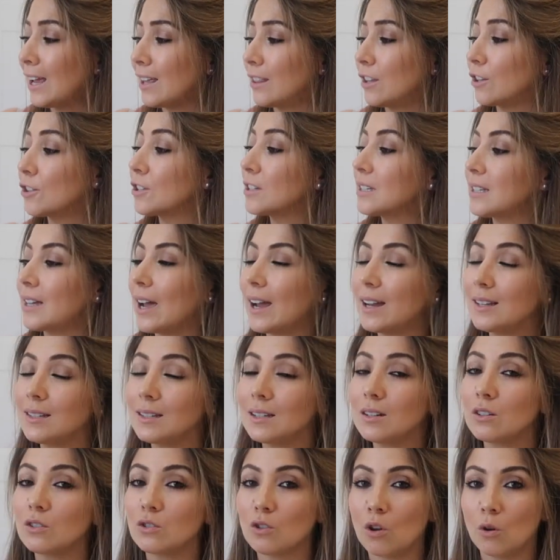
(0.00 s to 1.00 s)
Their
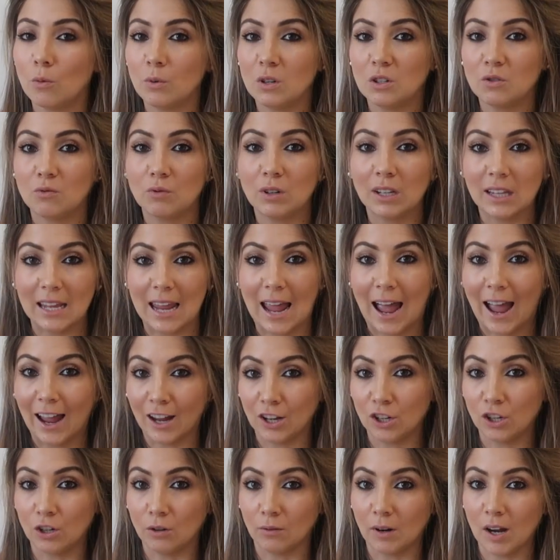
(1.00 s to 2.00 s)
sizing is always really
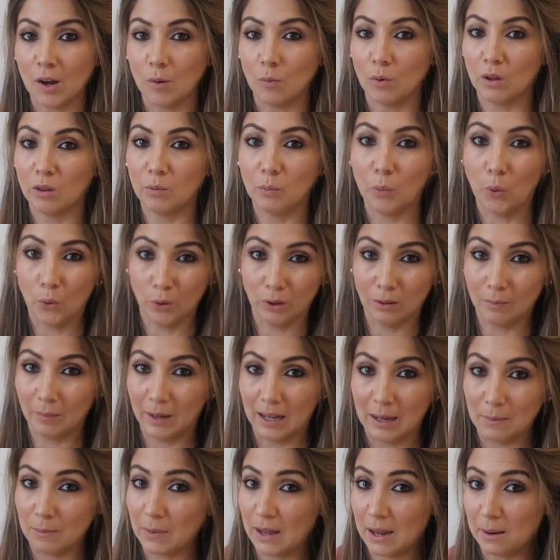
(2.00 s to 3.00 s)
accurate with both of
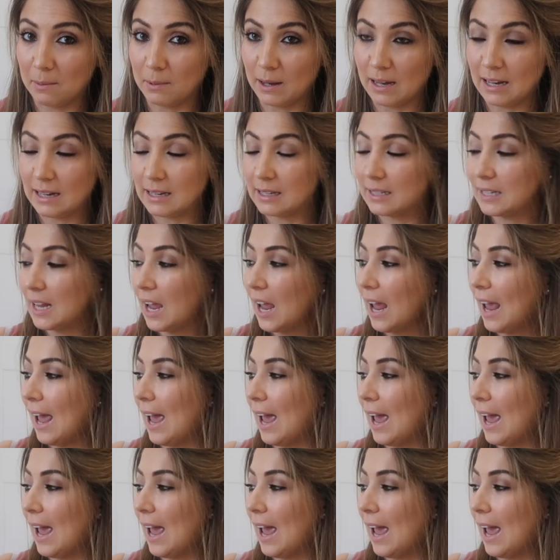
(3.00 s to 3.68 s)
my babies.